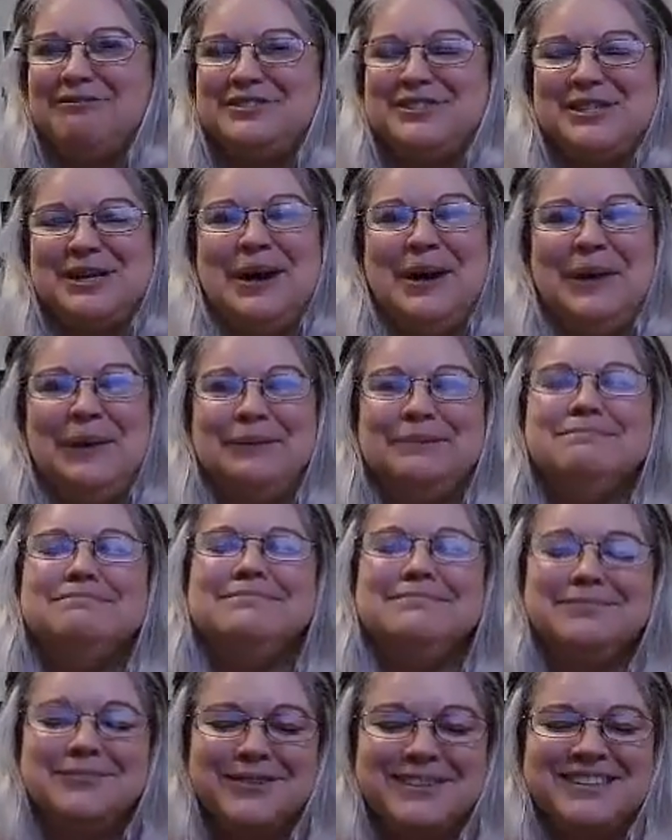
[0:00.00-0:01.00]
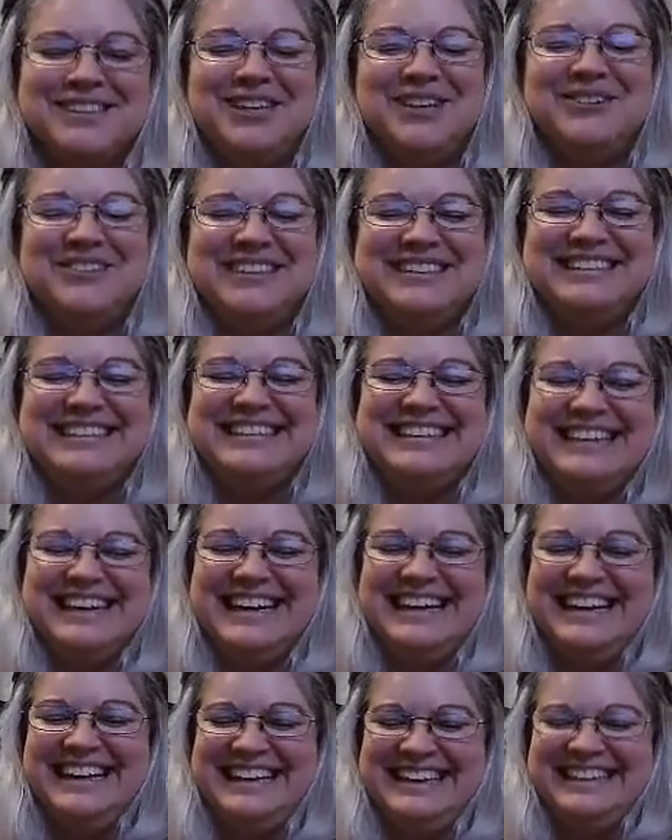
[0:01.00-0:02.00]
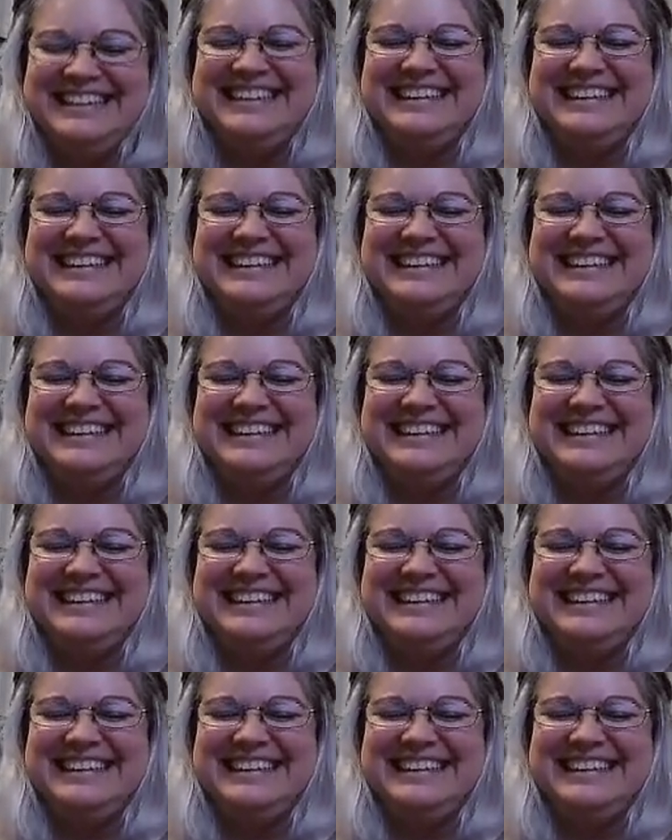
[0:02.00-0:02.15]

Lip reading: So we're doing good.